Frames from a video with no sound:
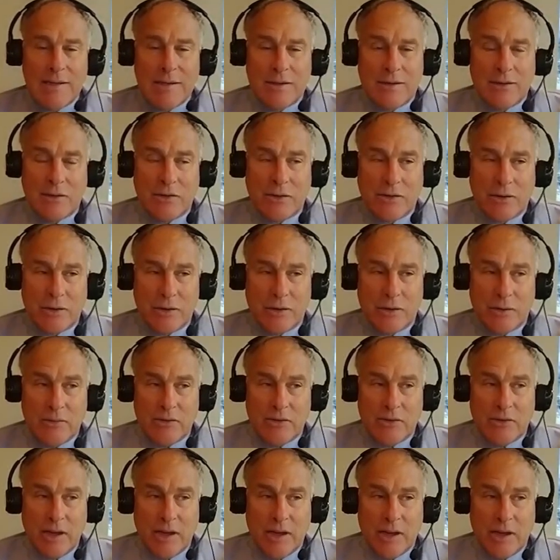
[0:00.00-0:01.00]
the
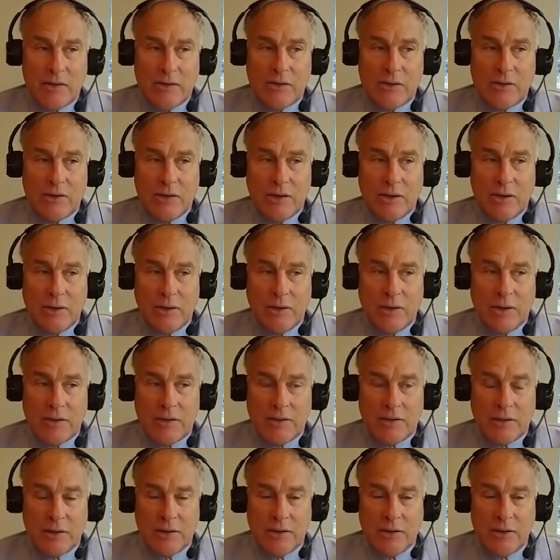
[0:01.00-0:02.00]
circumstance that you
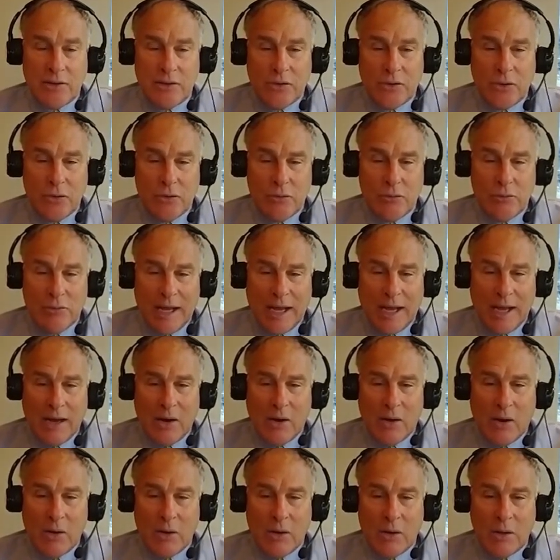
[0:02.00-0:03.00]
get to consume
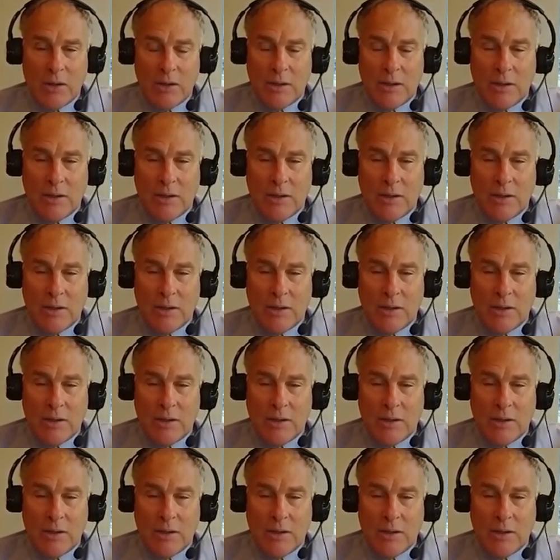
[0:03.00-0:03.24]
now